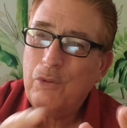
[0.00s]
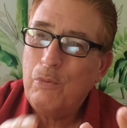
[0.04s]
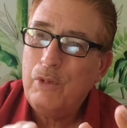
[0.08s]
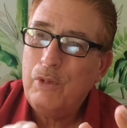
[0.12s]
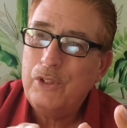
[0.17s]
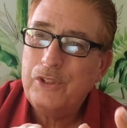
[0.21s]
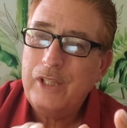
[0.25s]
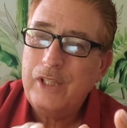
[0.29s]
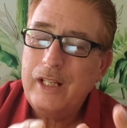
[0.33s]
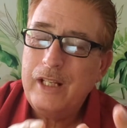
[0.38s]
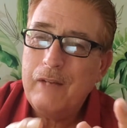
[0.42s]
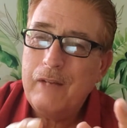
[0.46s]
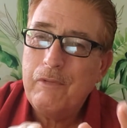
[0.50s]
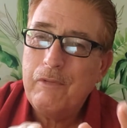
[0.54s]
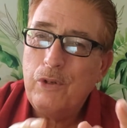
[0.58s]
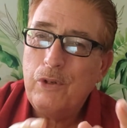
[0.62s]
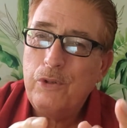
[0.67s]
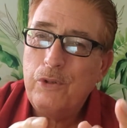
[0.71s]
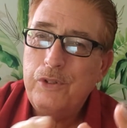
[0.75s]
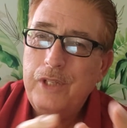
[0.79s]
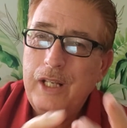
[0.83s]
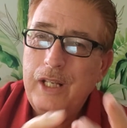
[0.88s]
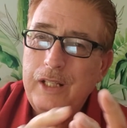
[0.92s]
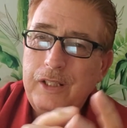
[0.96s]
I always say never go
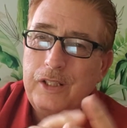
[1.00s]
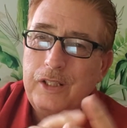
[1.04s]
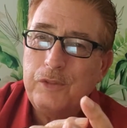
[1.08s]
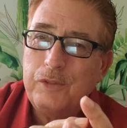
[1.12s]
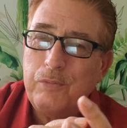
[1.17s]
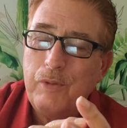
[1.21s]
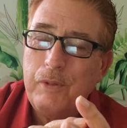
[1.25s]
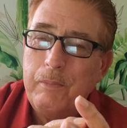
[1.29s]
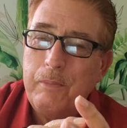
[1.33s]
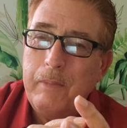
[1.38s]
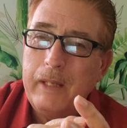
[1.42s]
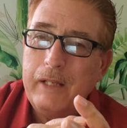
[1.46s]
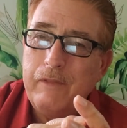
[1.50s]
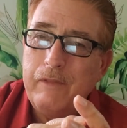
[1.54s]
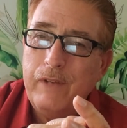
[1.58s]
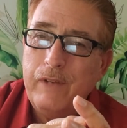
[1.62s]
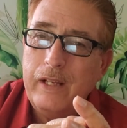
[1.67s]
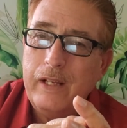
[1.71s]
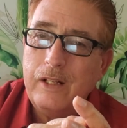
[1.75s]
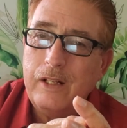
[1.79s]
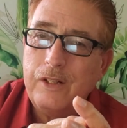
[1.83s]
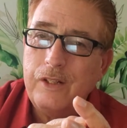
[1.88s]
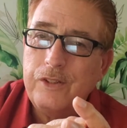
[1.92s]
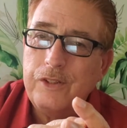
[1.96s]
to dentist with big
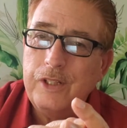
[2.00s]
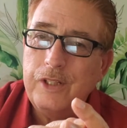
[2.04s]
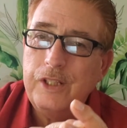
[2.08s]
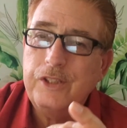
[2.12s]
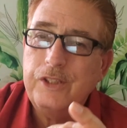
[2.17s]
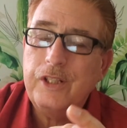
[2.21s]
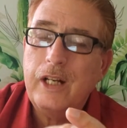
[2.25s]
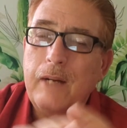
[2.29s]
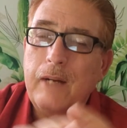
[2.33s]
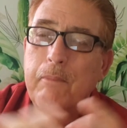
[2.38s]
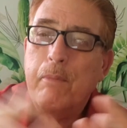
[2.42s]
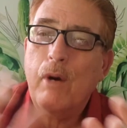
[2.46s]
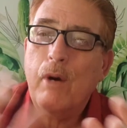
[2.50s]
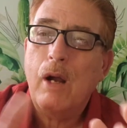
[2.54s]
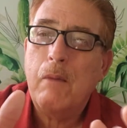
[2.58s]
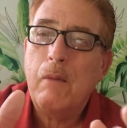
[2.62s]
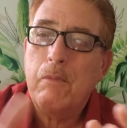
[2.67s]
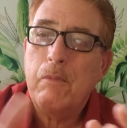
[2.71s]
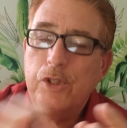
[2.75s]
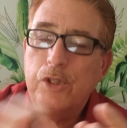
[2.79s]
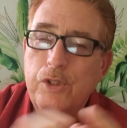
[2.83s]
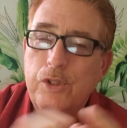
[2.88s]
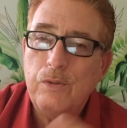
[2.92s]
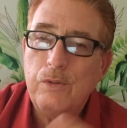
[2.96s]
fingers. He said, I
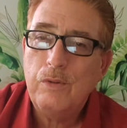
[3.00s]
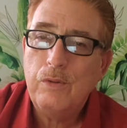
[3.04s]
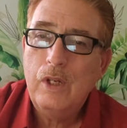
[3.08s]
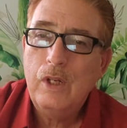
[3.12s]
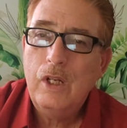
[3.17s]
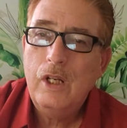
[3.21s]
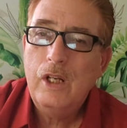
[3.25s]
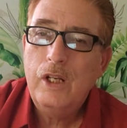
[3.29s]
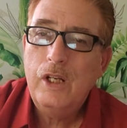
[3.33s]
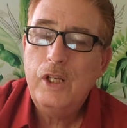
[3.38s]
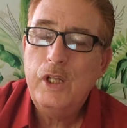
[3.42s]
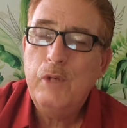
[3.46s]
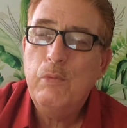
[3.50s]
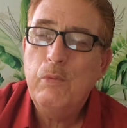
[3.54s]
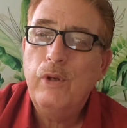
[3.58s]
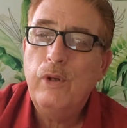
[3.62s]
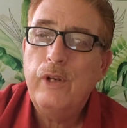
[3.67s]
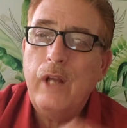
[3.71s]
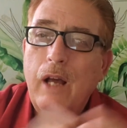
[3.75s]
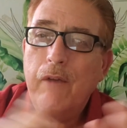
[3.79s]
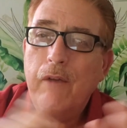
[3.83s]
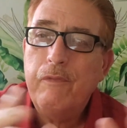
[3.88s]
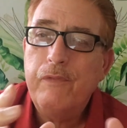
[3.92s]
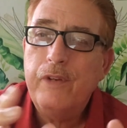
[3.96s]
promise you, you will
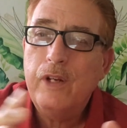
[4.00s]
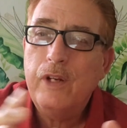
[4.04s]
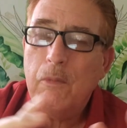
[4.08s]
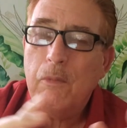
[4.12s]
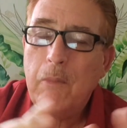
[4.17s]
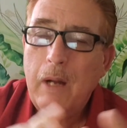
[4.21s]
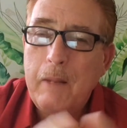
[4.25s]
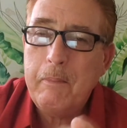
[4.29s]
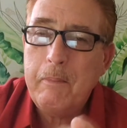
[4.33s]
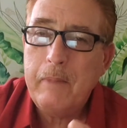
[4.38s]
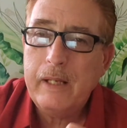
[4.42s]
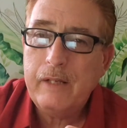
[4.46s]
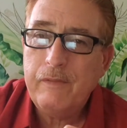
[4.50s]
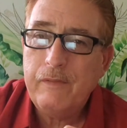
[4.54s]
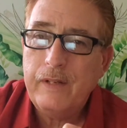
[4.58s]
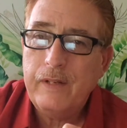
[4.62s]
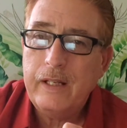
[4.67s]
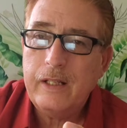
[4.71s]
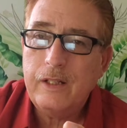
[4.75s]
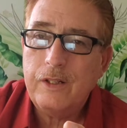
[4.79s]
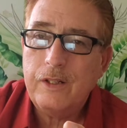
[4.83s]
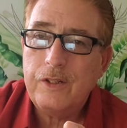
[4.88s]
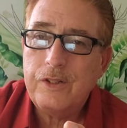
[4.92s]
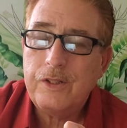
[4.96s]
not feel my big
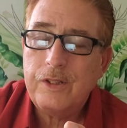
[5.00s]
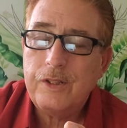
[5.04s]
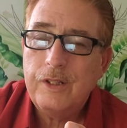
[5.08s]
fingers.